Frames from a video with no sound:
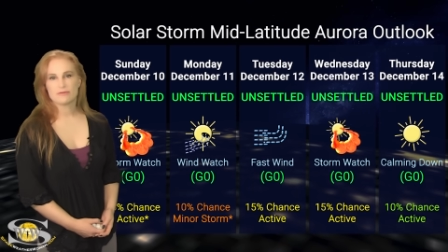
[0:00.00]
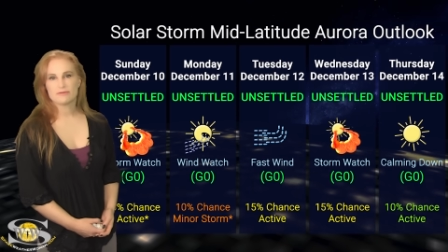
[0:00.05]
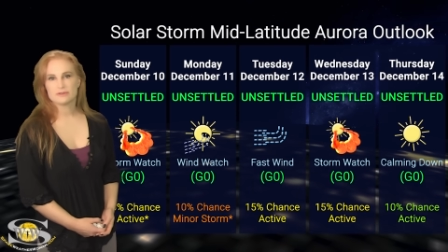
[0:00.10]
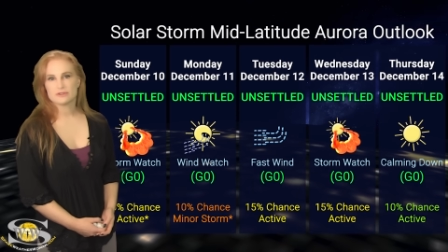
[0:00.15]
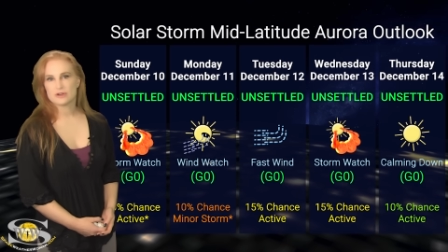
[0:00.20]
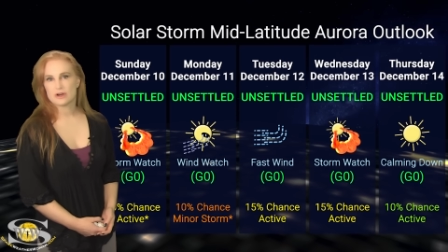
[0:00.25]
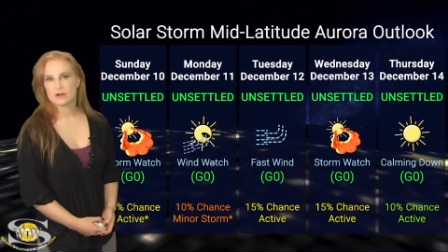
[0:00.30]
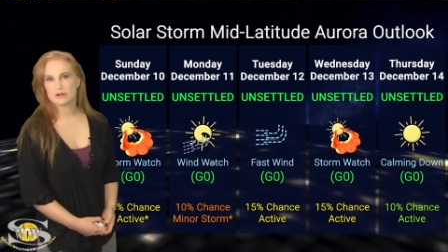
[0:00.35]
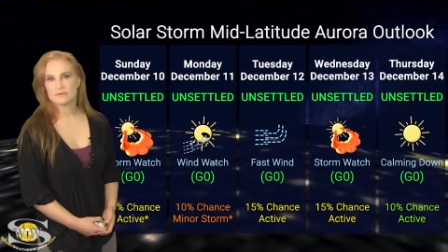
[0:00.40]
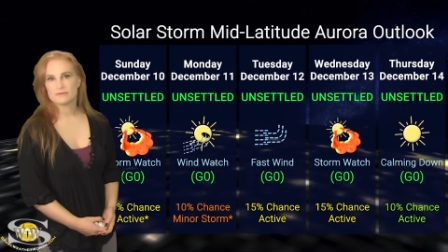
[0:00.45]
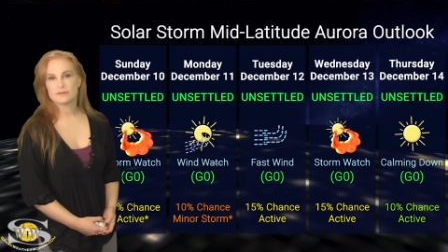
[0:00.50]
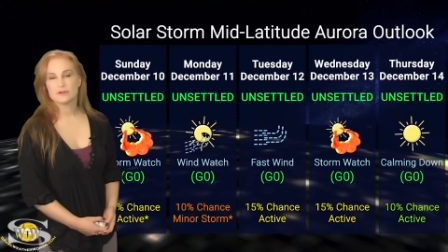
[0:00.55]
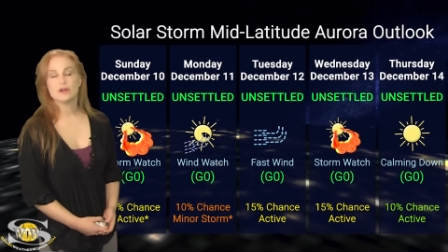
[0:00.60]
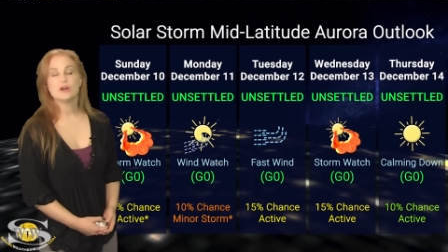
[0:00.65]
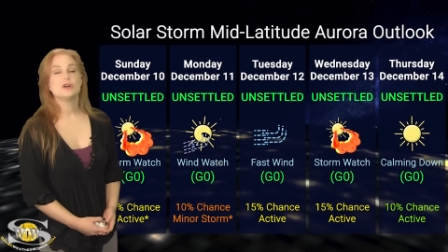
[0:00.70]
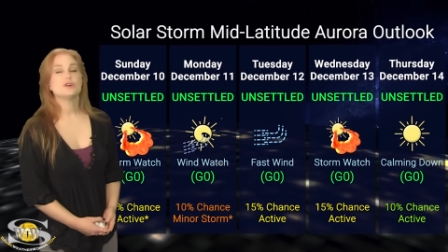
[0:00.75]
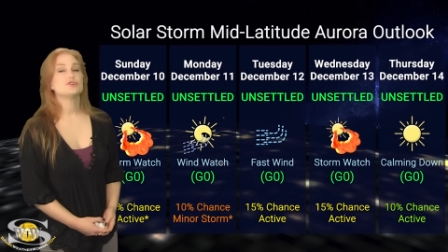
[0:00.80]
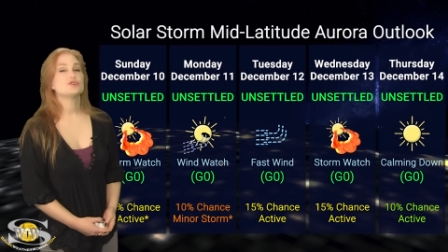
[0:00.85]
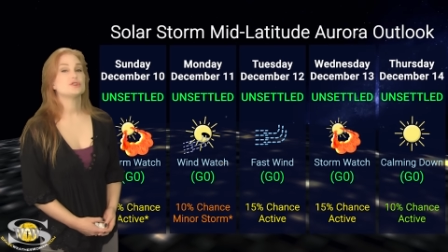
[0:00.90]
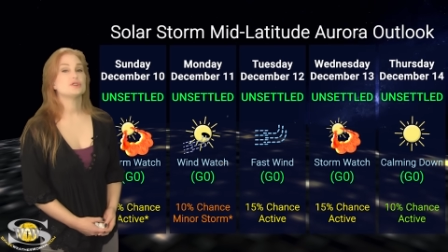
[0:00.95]
photographer
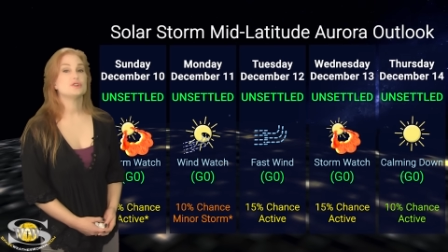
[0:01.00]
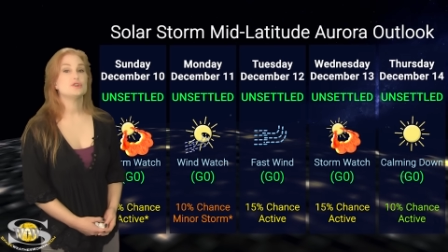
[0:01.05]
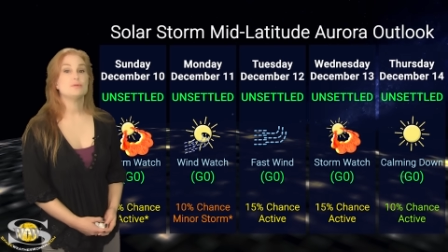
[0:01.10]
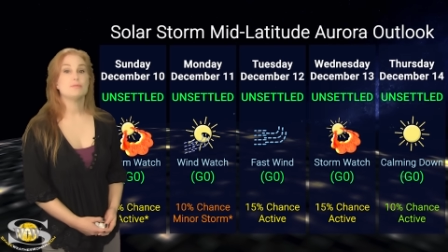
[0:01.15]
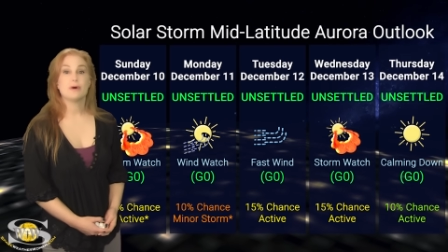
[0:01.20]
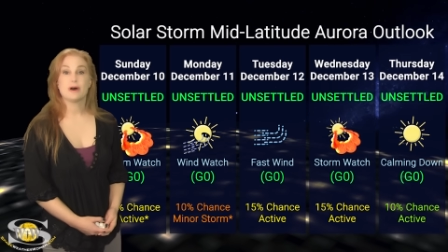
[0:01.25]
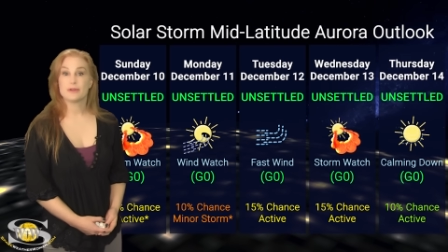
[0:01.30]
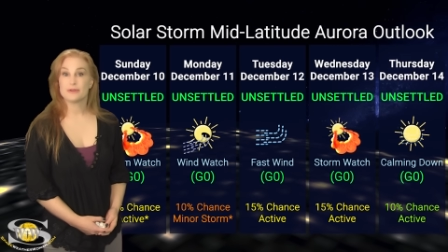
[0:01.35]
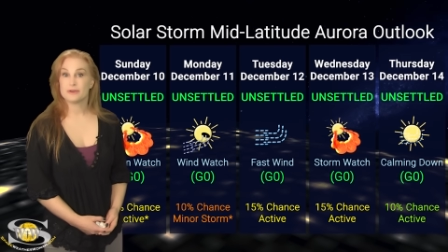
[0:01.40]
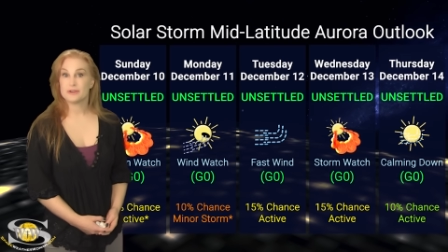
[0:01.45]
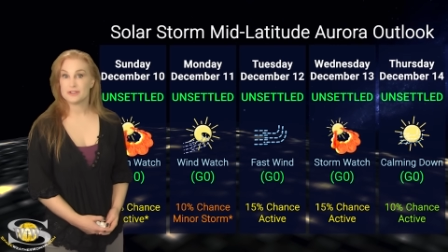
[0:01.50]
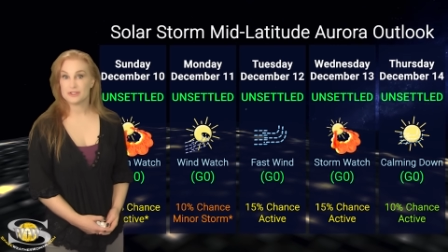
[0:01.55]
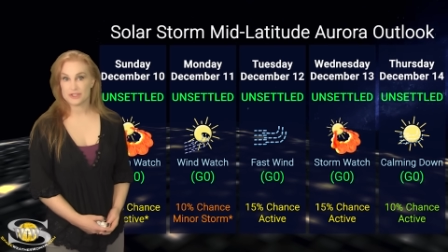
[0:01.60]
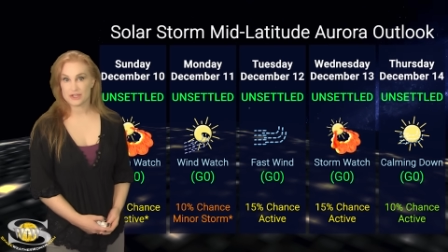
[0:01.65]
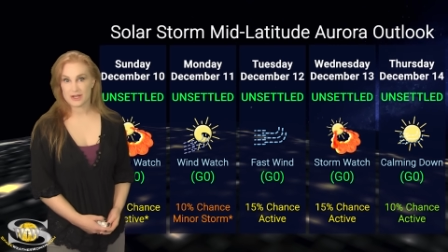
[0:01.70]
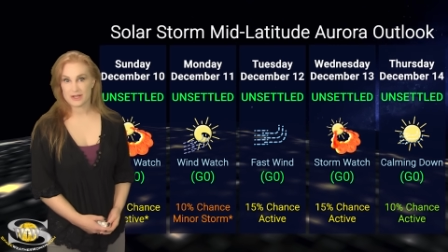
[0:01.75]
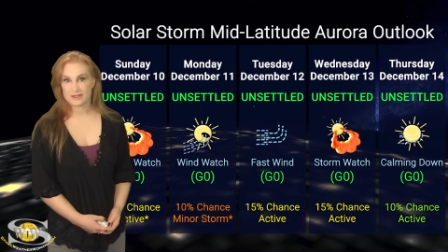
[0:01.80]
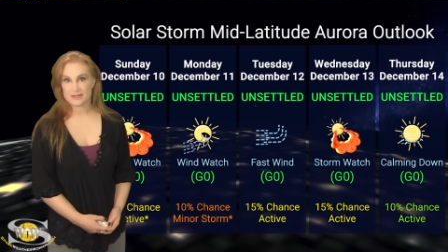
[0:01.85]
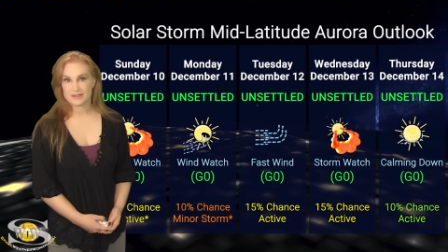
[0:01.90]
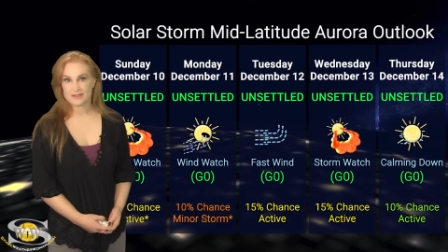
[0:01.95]
should you bother to
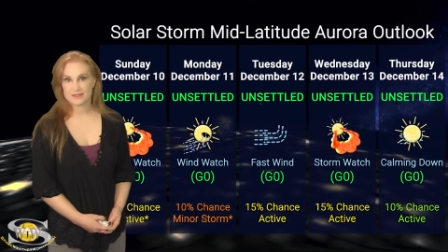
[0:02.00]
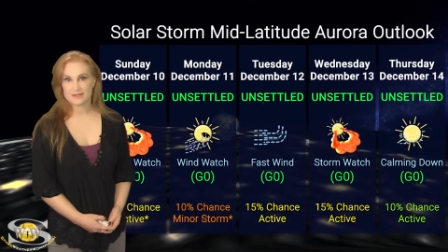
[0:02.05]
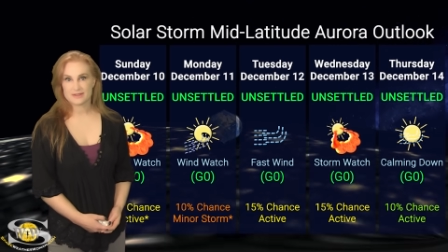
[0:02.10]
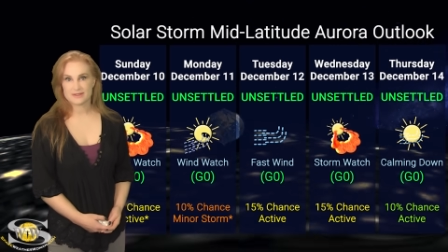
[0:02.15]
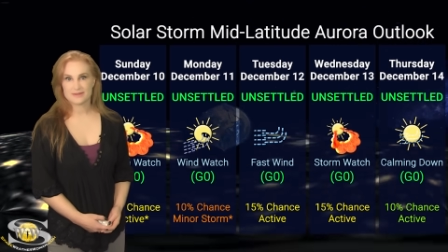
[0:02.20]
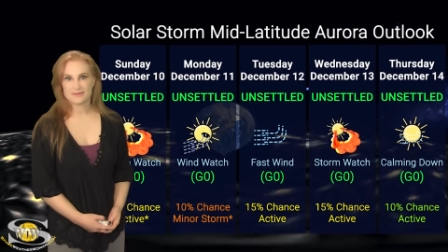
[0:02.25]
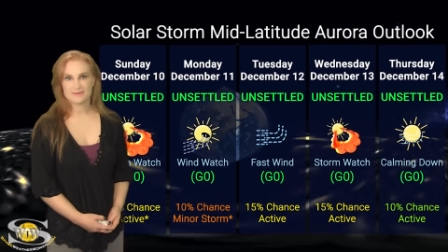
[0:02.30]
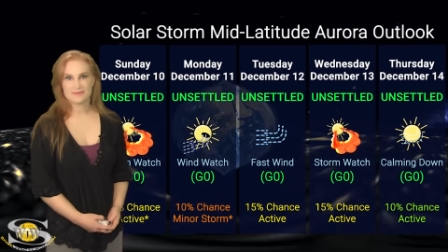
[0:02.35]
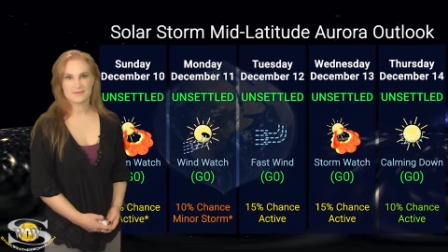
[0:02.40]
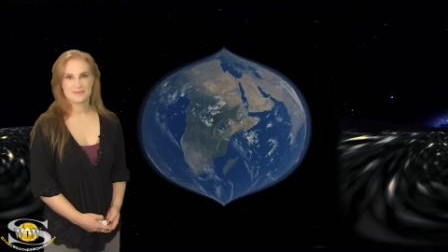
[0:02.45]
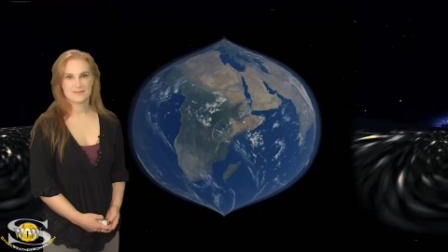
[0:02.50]
chase.